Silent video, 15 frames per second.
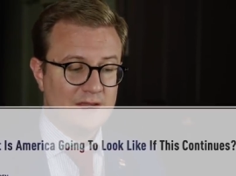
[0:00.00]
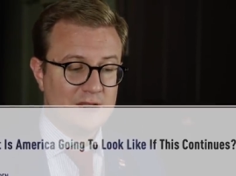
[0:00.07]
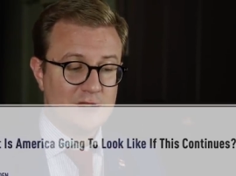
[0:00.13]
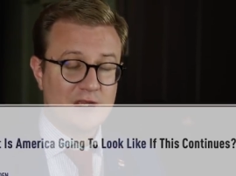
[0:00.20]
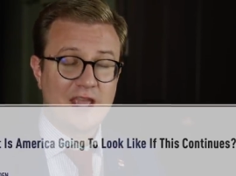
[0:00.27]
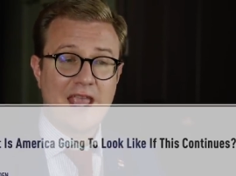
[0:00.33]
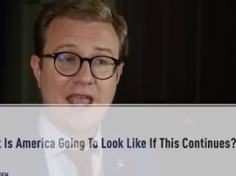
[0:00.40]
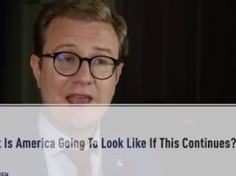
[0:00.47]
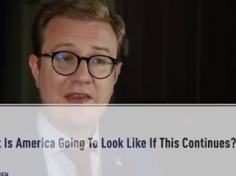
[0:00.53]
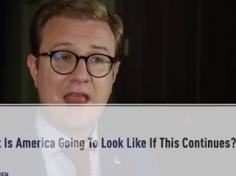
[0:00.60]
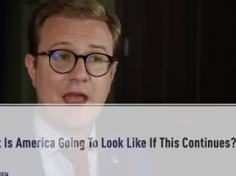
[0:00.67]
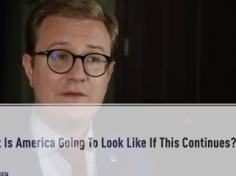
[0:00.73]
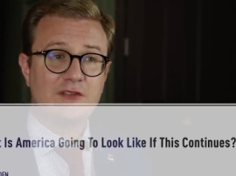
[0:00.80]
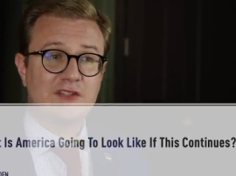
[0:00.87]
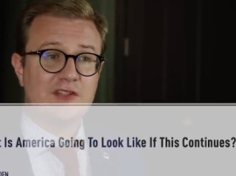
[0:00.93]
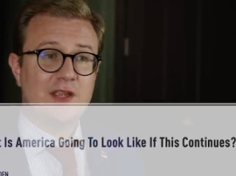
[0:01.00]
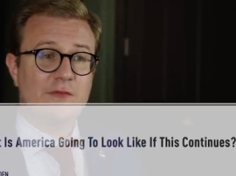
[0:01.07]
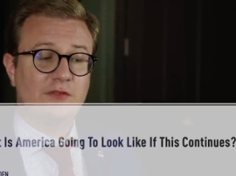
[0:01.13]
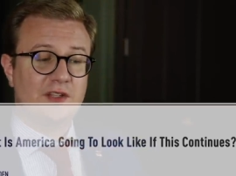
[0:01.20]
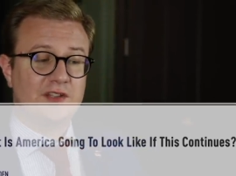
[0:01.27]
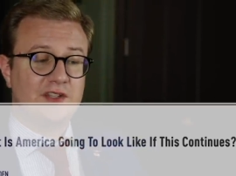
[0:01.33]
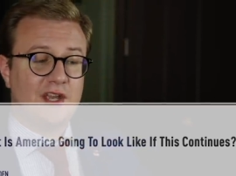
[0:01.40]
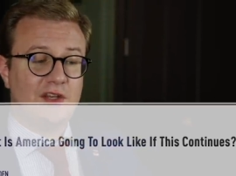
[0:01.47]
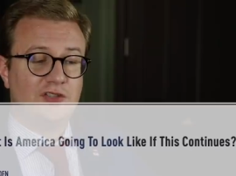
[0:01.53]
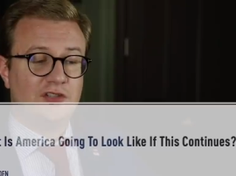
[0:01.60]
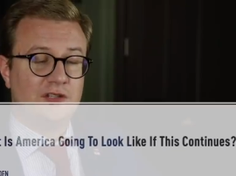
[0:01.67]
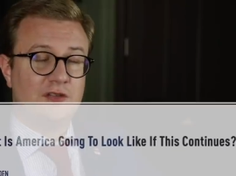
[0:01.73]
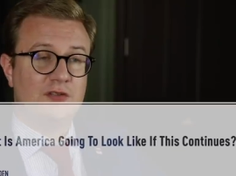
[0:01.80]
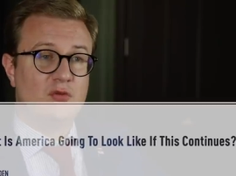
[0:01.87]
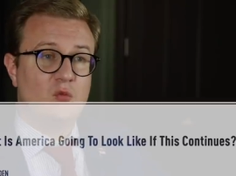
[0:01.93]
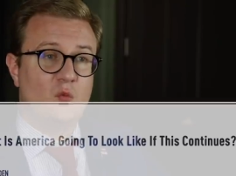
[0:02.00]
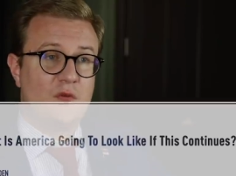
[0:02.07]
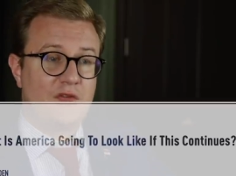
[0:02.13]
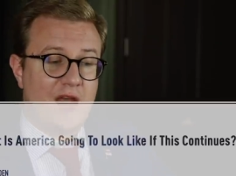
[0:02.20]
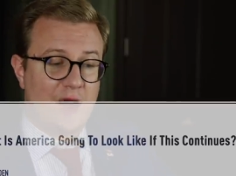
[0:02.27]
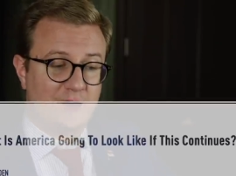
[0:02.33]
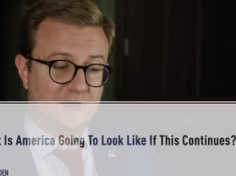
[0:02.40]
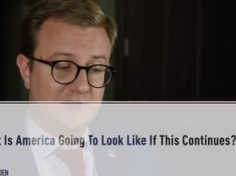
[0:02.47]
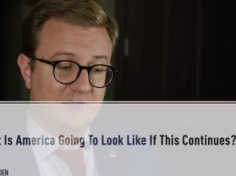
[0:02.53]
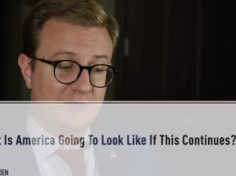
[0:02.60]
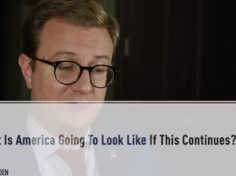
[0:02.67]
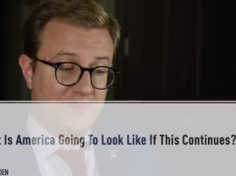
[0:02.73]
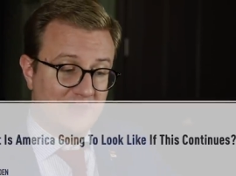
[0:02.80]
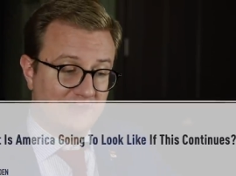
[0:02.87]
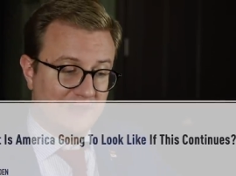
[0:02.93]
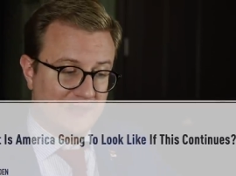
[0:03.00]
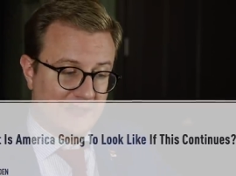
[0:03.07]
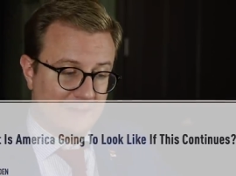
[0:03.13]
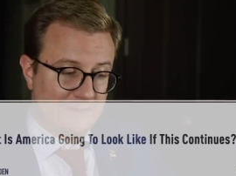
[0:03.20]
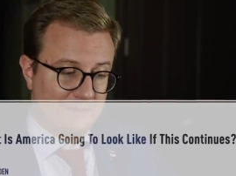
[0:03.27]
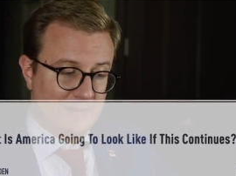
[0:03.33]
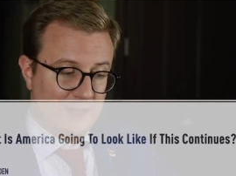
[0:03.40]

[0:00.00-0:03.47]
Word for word: You can't have a civilization without civility.